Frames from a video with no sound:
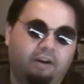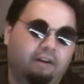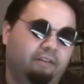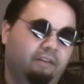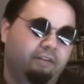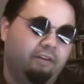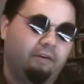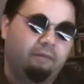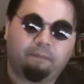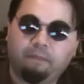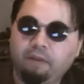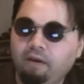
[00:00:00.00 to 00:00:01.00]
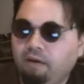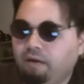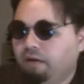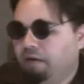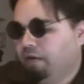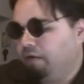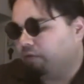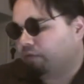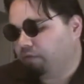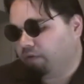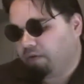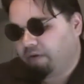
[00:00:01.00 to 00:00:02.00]
All right, down you go.
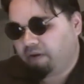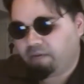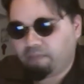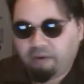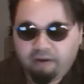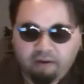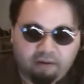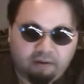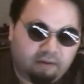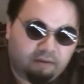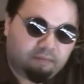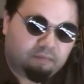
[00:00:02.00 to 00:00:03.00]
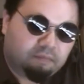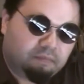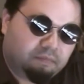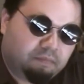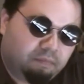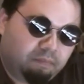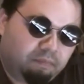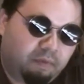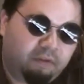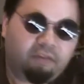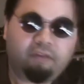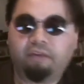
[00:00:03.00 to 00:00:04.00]
So anyway,
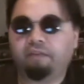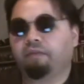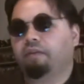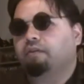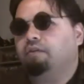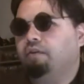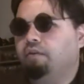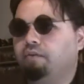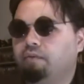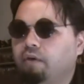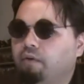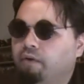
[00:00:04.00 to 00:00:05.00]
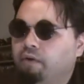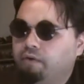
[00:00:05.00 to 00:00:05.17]
basically, for those of you who don't